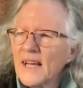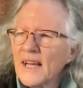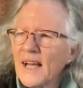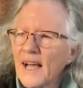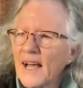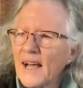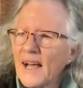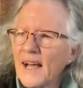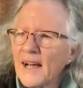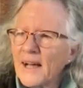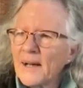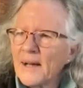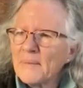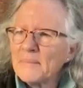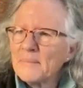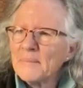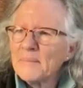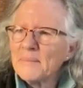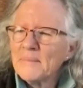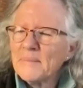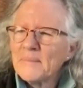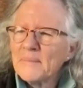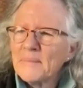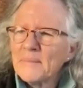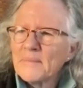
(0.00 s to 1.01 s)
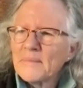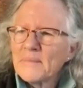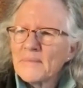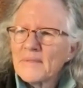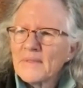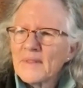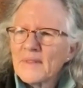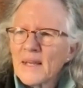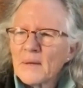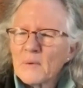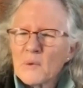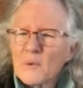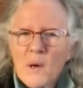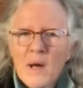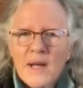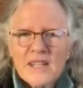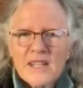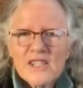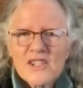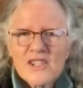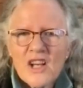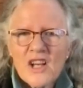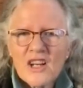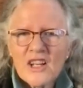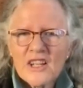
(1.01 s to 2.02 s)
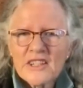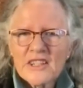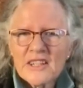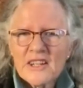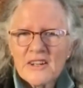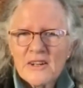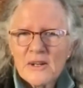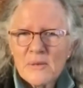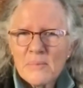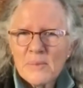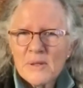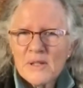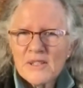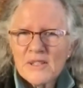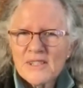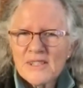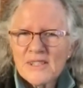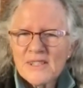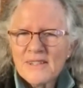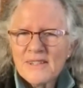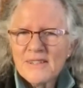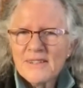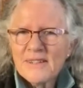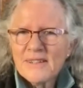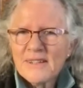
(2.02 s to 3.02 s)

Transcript: I'm quite a solitary person.